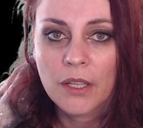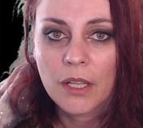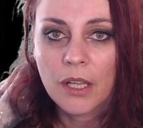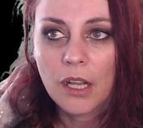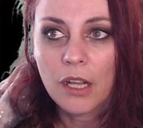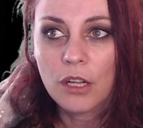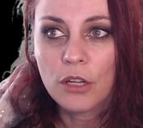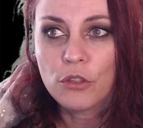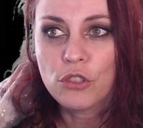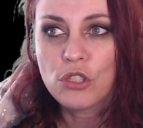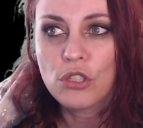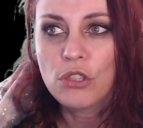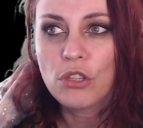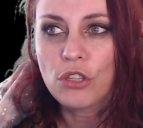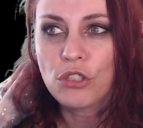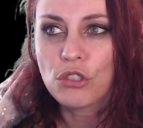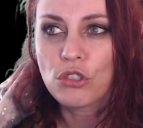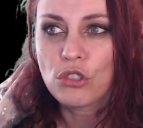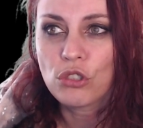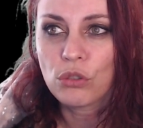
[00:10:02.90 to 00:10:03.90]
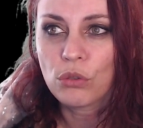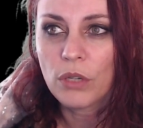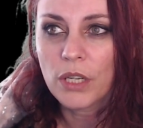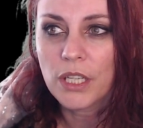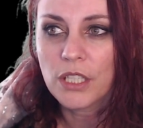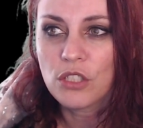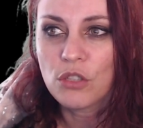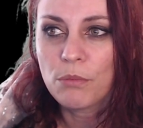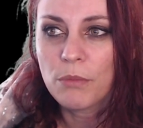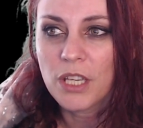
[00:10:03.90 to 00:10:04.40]
Uh, do not try
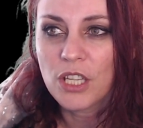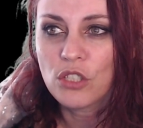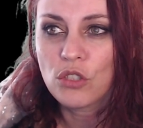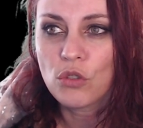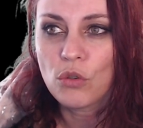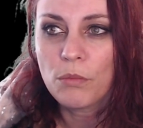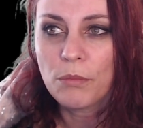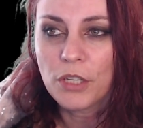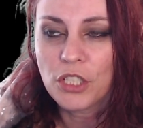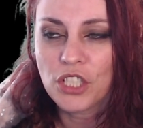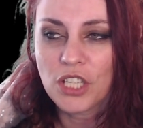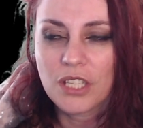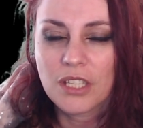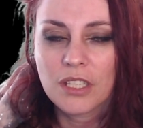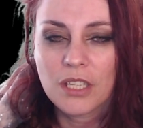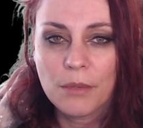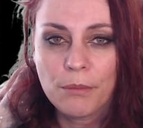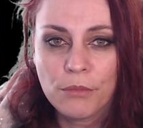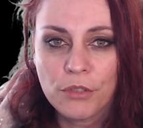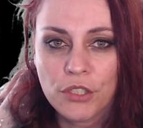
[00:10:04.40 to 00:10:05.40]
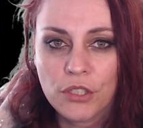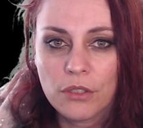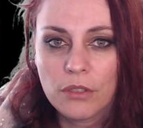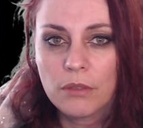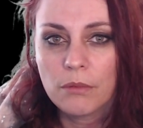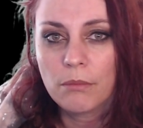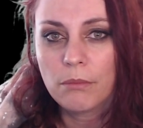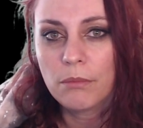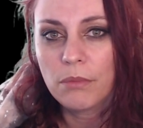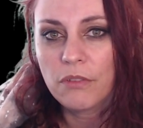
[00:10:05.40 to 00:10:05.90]
to make too much
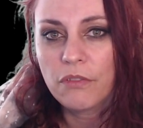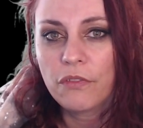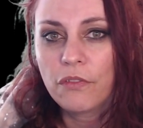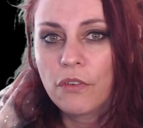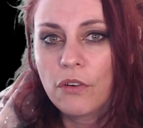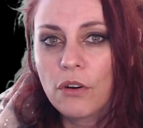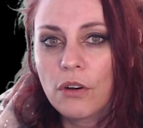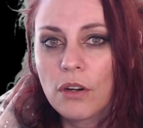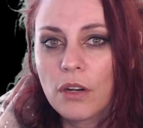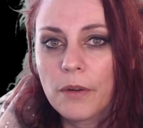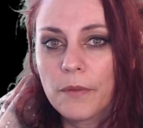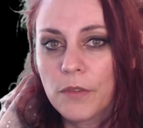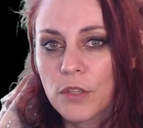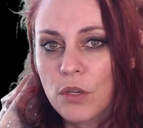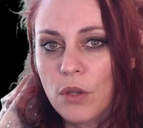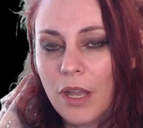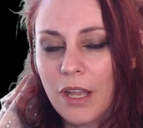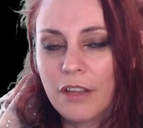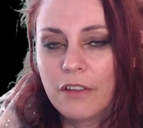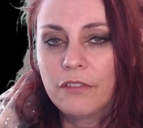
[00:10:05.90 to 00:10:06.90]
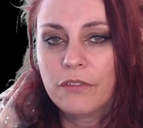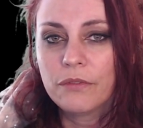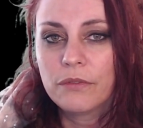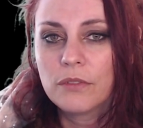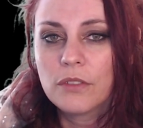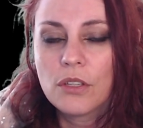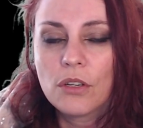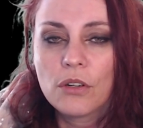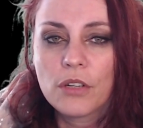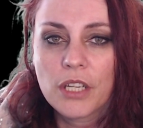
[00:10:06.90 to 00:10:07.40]
assumption before you have
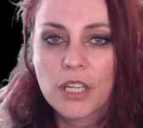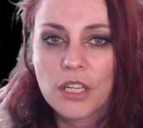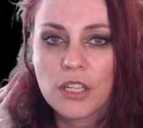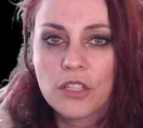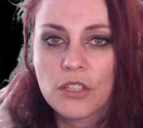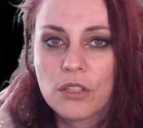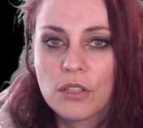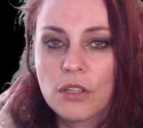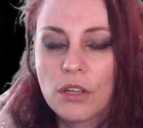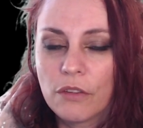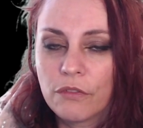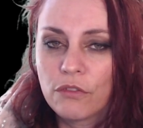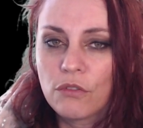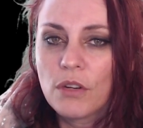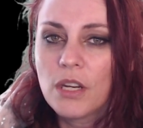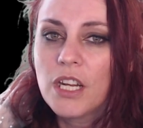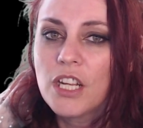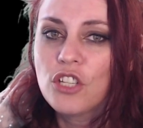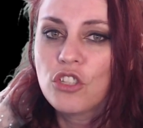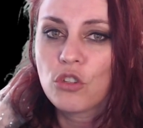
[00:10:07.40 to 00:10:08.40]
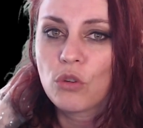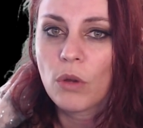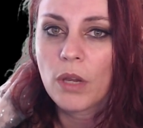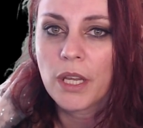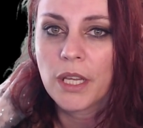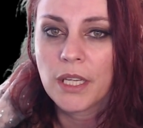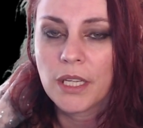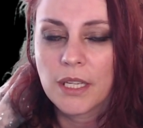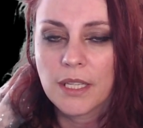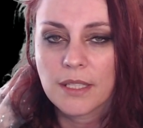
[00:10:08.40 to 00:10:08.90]
the occasion of really
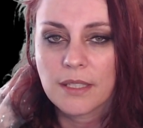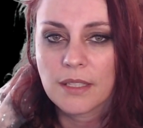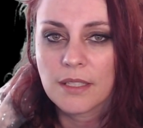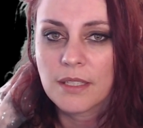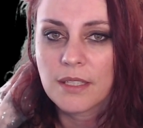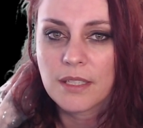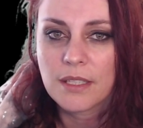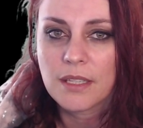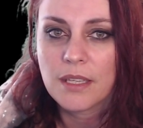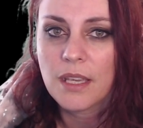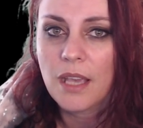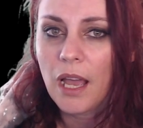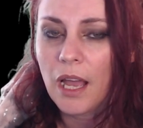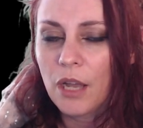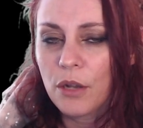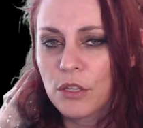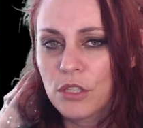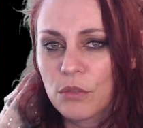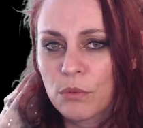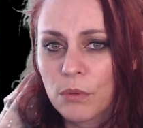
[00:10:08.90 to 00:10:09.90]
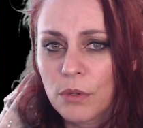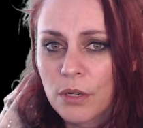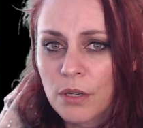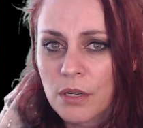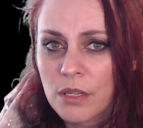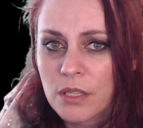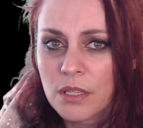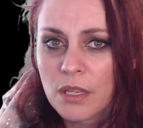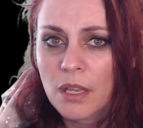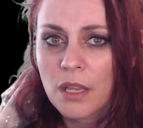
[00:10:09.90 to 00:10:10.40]
trying it and see how it
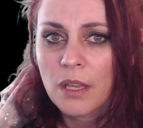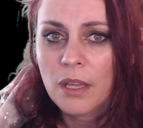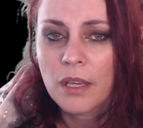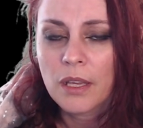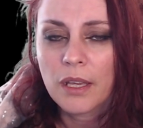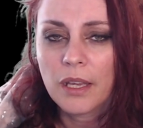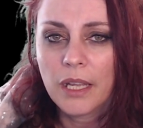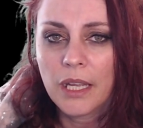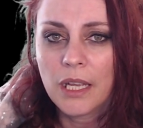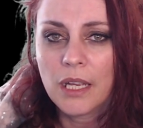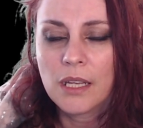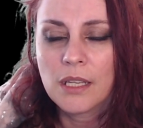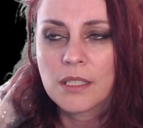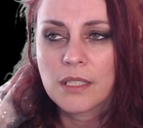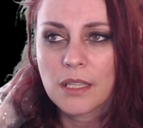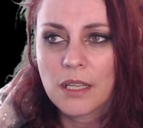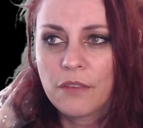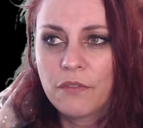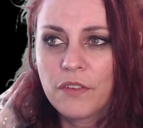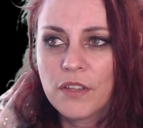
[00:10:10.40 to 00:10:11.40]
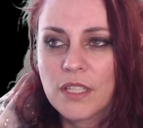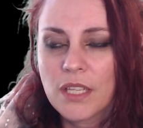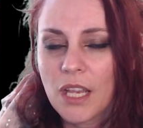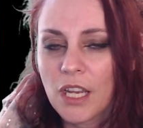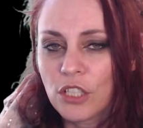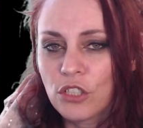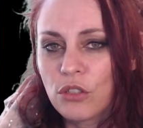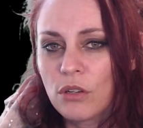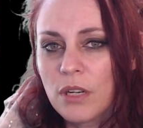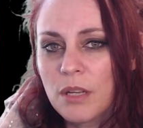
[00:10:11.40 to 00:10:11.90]
works and if it's
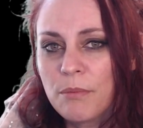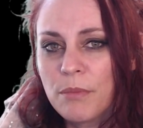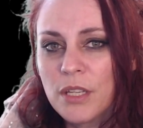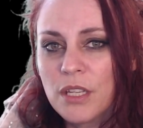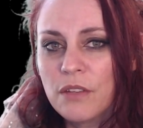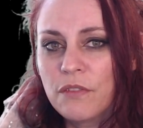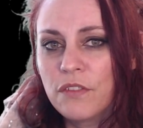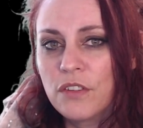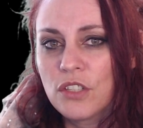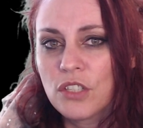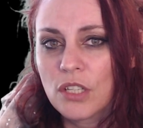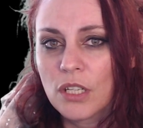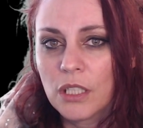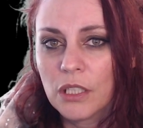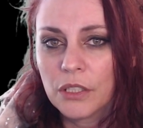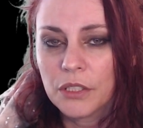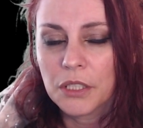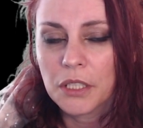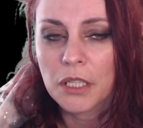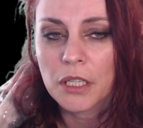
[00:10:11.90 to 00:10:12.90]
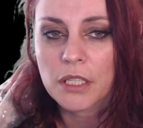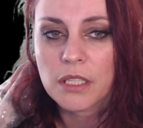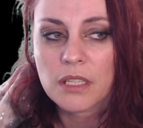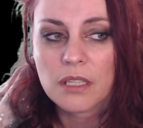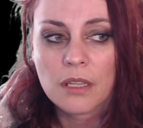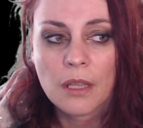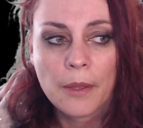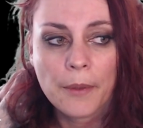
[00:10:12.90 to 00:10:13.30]
actually beneficial or not.